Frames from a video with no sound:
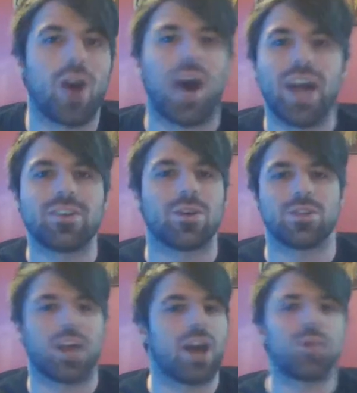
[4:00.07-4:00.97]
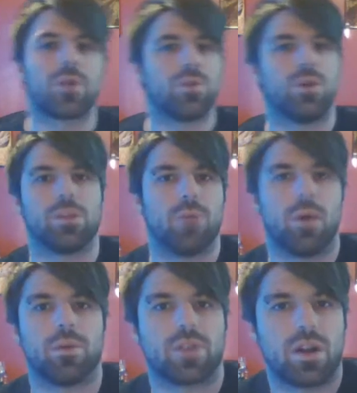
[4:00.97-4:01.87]
I don't do that. I don't want to ruin the
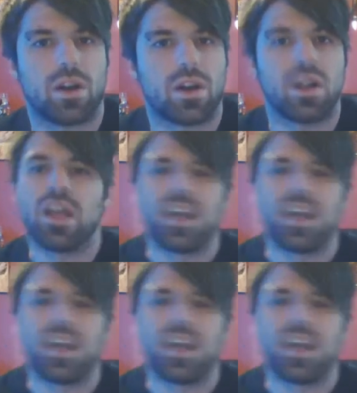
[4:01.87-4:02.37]
moment with her.